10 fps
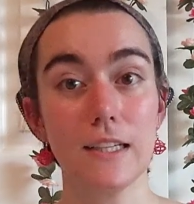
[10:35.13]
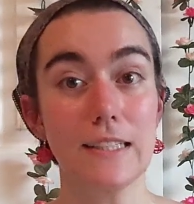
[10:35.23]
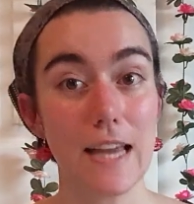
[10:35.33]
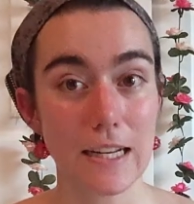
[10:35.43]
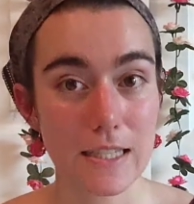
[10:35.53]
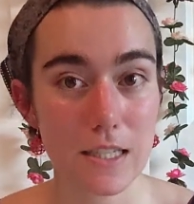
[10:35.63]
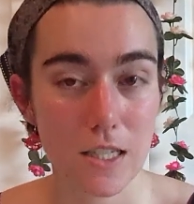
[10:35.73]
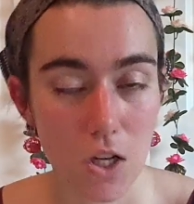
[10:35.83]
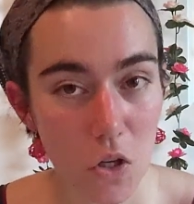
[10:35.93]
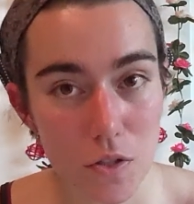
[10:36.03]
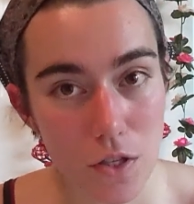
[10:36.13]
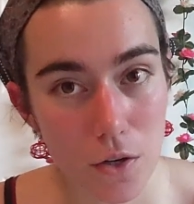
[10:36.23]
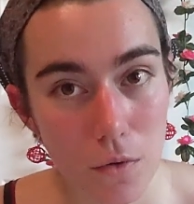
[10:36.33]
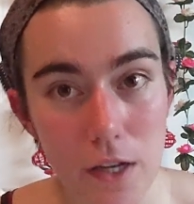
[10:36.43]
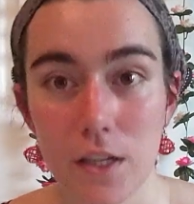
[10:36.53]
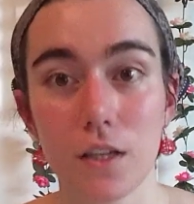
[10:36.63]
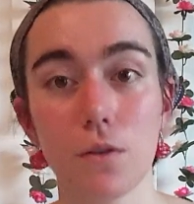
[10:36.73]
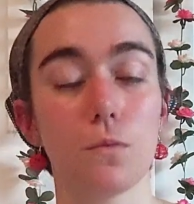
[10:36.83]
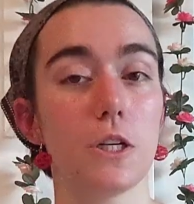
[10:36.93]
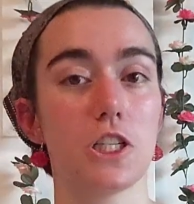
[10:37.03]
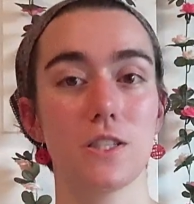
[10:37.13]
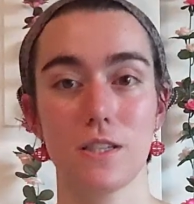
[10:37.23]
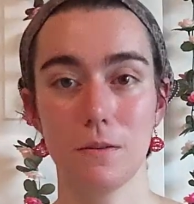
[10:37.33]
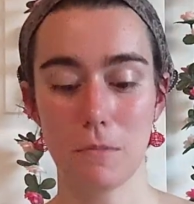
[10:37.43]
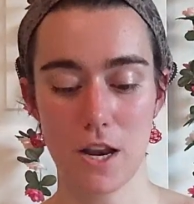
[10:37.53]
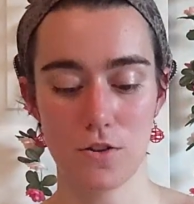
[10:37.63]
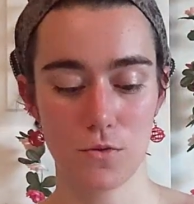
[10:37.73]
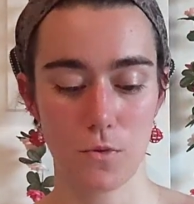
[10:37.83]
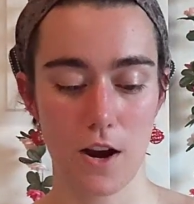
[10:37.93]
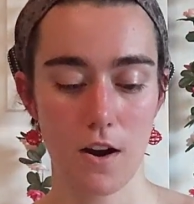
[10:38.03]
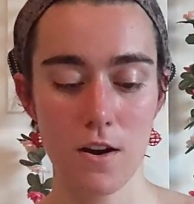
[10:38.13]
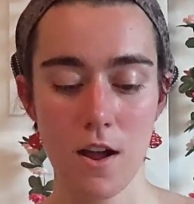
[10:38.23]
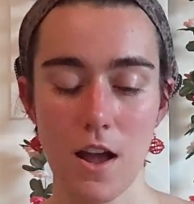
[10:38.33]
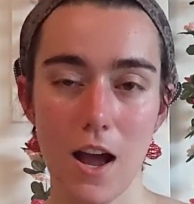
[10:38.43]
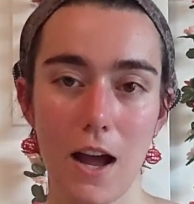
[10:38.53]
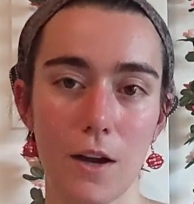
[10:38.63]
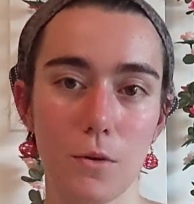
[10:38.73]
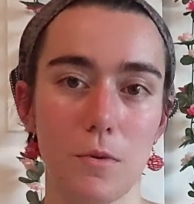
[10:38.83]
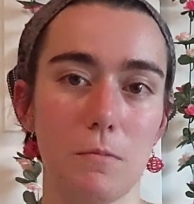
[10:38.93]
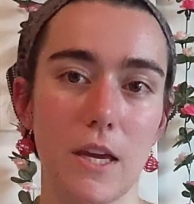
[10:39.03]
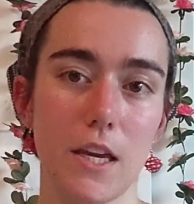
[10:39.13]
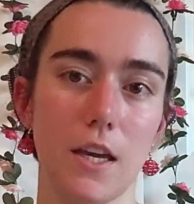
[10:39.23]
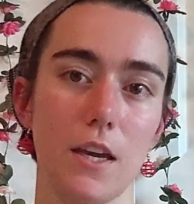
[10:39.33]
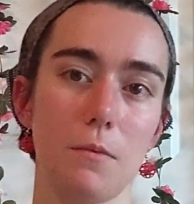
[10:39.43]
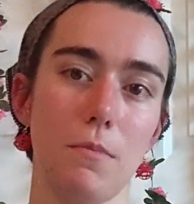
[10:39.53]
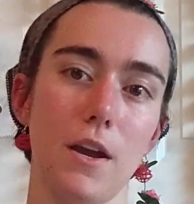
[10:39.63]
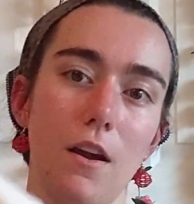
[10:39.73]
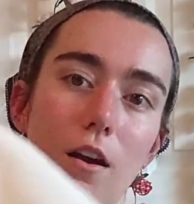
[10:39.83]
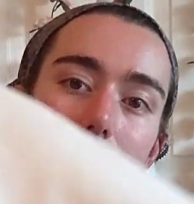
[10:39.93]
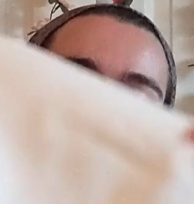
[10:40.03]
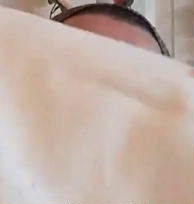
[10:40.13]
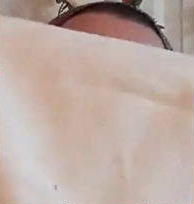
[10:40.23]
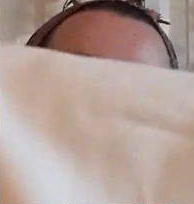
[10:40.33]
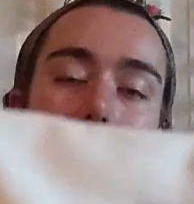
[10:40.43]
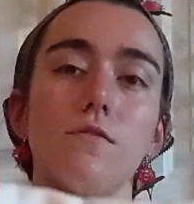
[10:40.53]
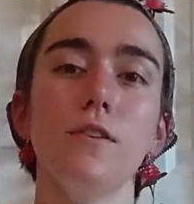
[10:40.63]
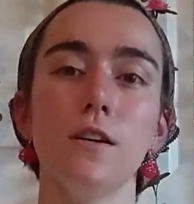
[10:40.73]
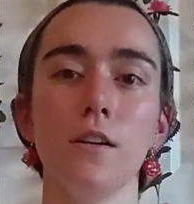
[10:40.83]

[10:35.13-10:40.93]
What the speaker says: Next, also in Regency menswear, I will be making a pair of